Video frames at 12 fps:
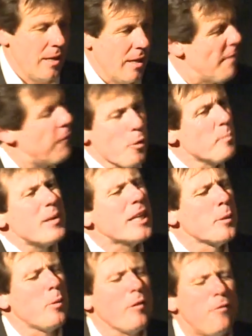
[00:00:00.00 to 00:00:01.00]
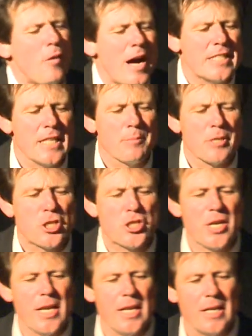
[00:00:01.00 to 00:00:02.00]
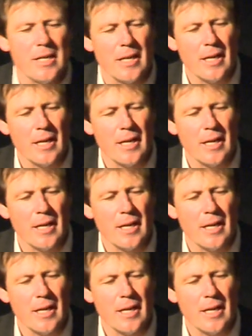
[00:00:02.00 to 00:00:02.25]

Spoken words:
A formidable fighting machine.